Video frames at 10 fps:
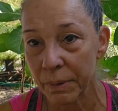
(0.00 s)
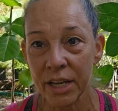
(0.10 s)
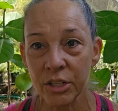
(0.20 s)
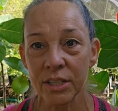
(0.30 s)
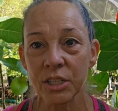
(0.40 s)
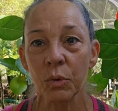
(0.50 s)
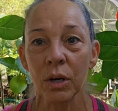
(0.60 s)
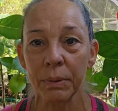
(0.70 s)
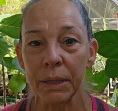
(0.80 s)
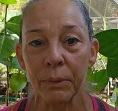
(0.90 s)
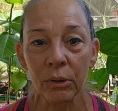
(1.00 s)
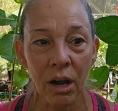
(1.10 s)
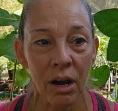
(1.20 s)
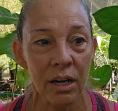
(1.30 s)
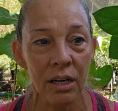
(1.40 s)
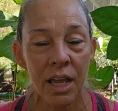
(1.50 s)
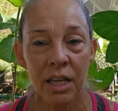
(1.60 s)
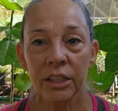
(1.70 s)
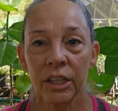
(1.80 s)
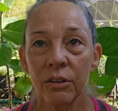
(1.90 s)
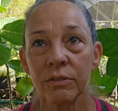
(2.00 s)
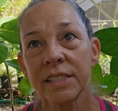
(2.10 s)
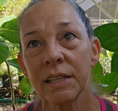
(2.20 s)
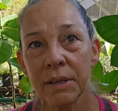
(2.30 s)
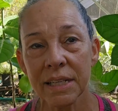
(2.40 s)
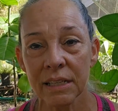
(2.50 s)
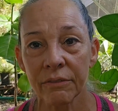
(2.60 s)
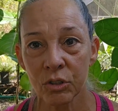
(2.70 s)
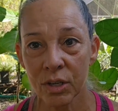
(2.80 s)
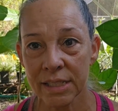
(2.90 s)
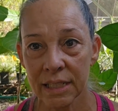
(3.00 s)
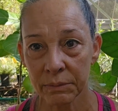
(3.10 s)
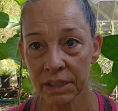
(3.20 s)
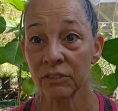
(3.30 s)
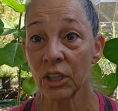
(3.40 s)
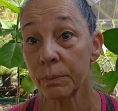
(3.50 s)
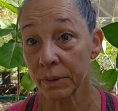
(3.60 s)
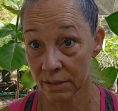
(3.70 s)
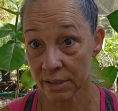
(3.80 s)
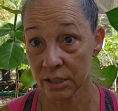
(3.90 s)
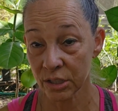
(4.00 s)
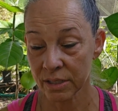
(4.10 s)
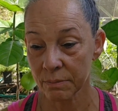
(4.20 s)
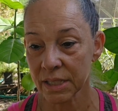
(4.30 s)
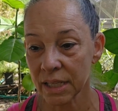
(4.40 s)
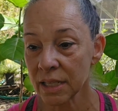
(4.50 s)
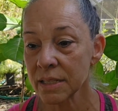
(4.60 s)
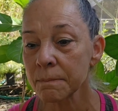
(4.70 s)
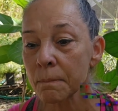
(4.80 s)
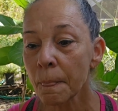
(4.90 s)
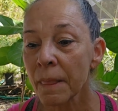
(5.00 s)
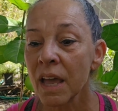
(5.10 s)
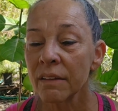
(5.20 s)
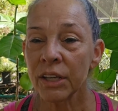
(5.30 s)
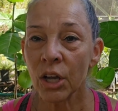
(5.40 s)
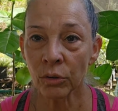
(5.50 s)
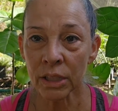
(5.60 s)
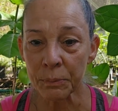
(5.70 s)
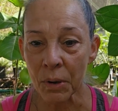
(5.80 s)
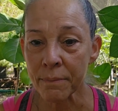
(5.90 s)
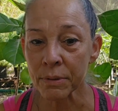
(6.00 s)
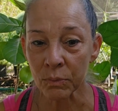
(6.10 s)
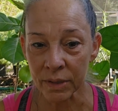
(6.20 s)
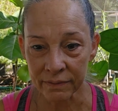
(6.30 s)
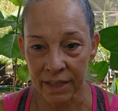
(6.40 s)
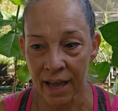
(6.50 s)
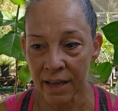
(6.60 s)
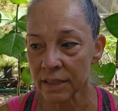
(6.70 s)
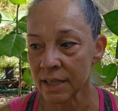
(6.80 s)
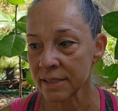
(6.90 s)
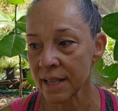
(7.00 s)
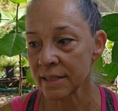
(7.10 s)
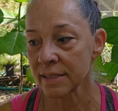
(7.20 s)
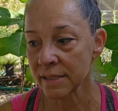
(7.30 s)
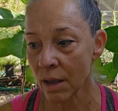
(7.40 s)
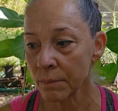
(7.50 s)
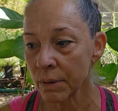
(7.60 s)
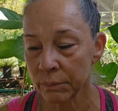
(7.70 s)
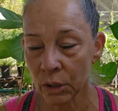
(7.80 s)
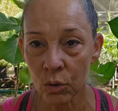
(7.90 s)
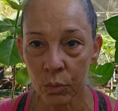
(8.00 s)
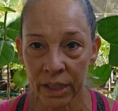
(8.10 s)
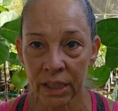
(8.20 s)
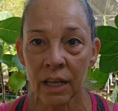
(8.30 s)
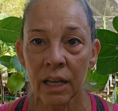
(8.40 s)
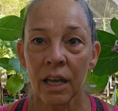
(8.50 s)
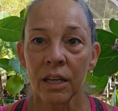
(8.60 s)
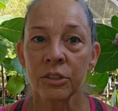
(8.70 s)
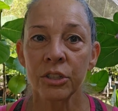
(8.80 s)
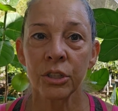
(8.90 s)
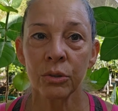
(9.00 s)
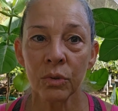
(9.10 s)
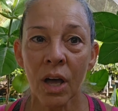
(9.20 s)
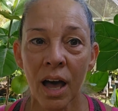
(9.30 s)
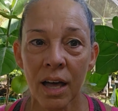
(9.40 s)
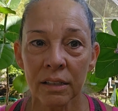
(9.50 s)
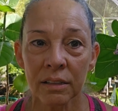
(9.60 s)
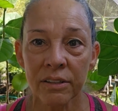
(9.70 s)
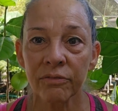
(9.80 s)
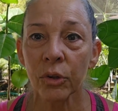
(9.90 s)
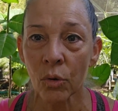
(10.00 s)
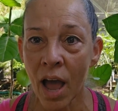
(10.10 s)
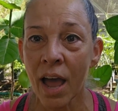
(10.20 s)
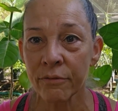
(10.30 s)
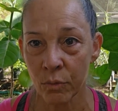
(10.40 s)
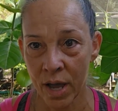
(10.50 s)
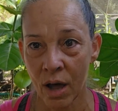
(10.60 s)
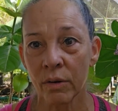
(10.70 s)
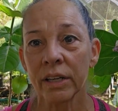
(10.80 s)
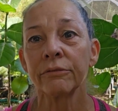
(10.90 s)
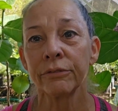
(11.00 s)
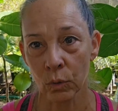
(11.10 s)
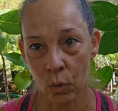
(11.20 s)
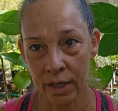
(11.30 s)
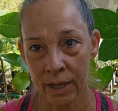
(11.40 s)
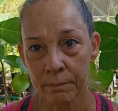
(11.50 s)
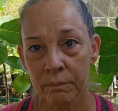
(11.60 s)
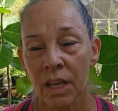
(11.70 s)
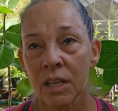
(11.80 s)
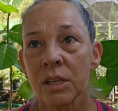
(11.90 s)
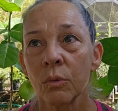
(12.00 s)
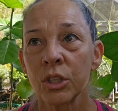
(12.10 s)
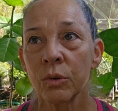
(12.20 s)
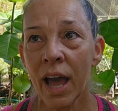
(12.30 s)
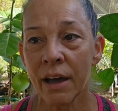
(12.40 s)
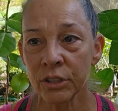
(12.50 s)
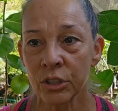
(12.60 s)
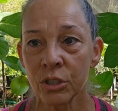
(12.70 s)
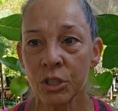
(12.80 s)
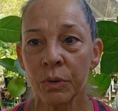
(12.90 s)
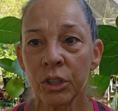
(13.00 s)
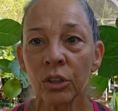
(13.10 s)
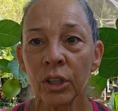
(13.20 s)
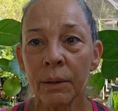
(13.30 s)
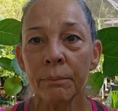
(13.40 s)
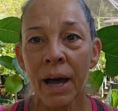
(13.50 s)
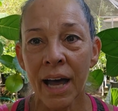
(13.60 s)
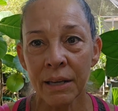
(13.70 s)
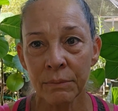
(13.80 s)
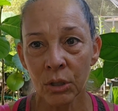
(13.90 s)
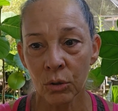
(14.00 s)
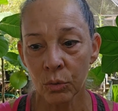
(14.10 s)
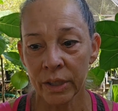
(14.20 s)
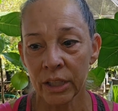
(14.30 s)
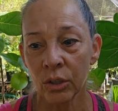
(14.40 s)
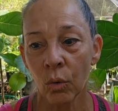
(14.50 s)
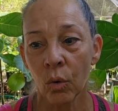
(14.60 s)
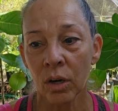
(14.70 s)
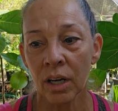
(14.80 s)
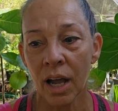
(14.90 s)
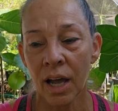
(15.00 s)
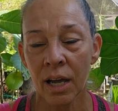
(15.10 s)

pages where people are, you know, send me a self-addressed stamped envelope and I'll send you some seeds. The only problem with that is that some milkweed do not thrive well in Florida. So what you have to do is when you're going to buy milkweed or